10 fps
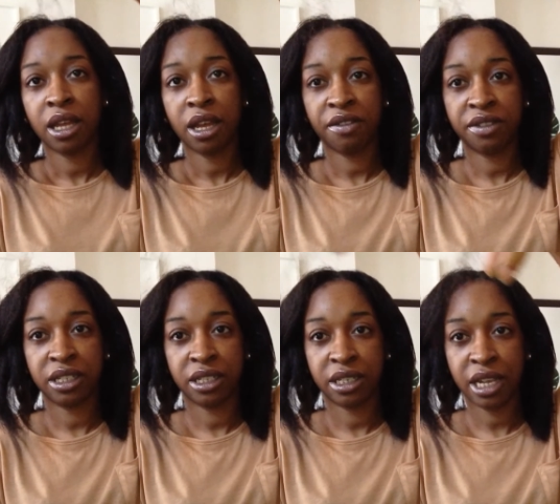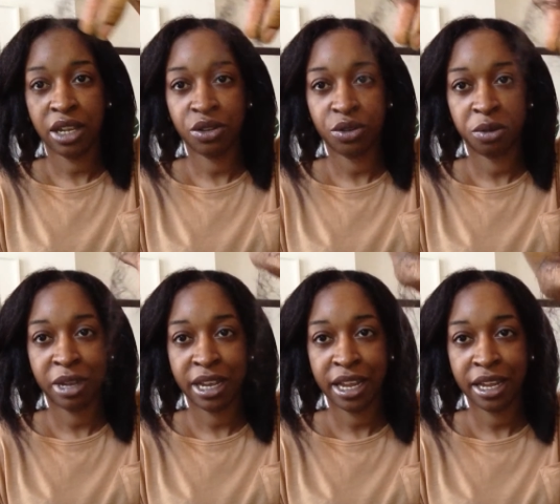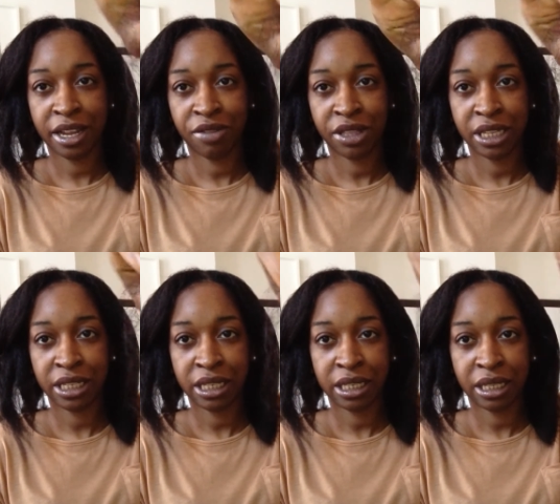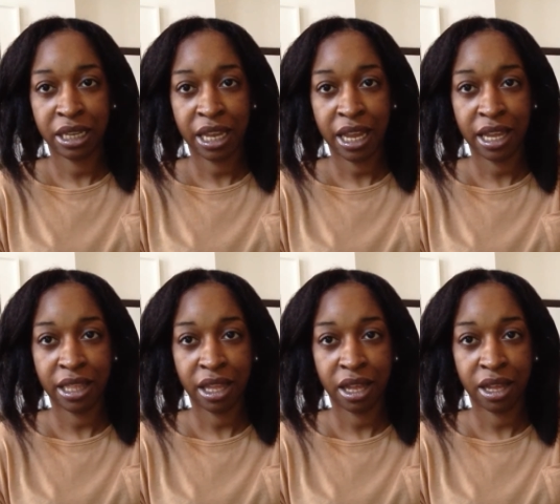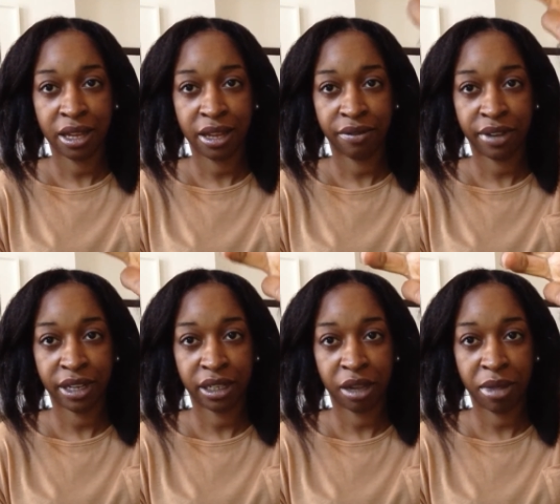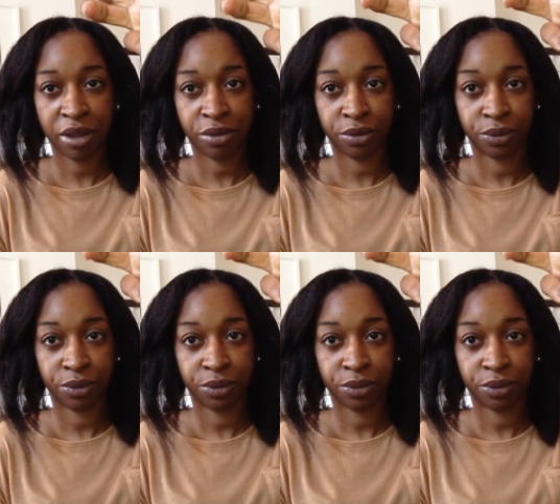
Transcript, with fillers: I've detangled my hair and this is the hair that I have had come out.